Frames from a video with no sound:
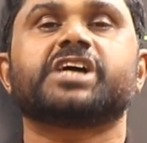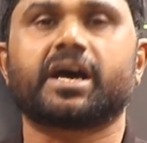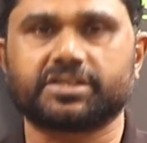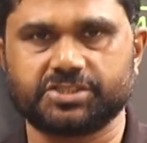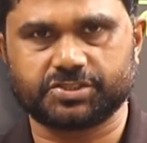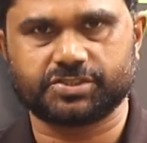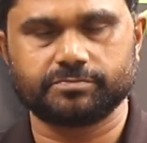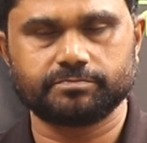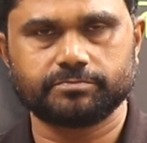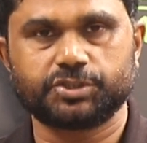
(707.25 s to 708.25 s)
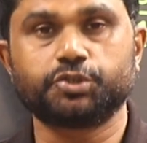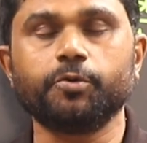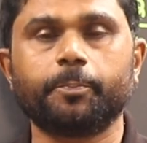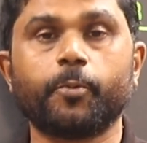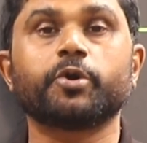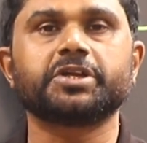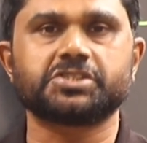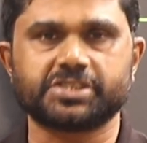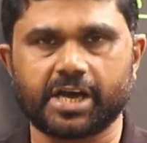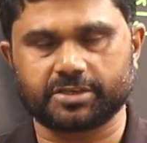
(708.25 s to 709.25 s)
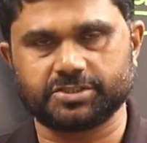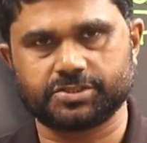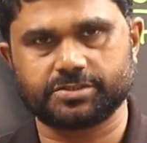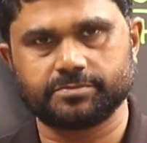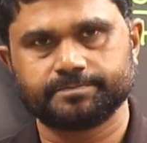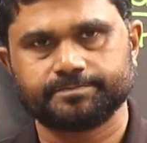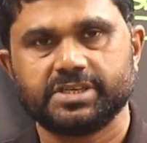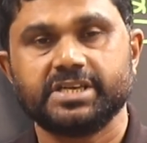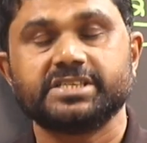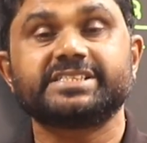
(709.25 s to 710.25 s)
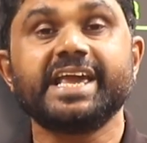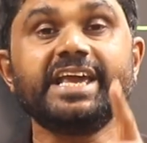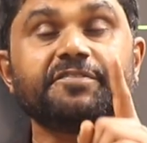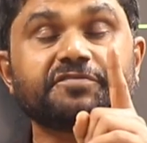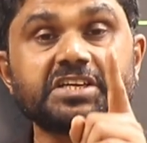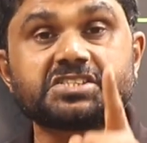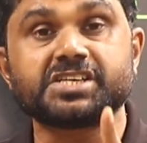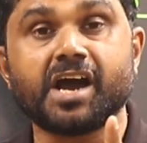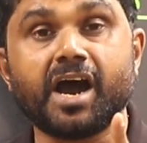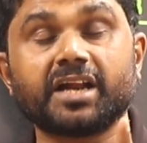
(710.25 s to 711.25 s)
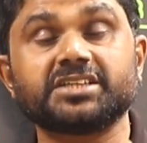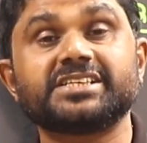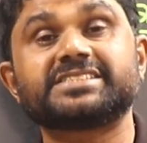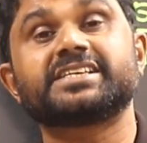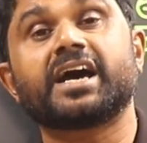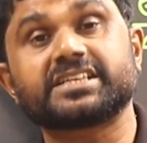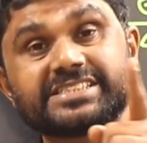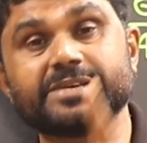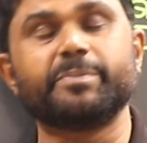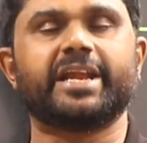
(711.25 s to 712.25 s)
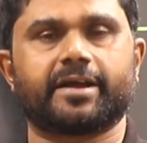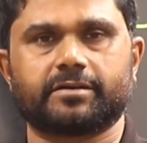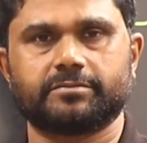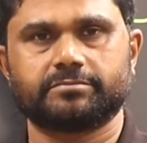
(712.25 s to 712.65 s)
charges, 2 point charges, see, if the charges are similar,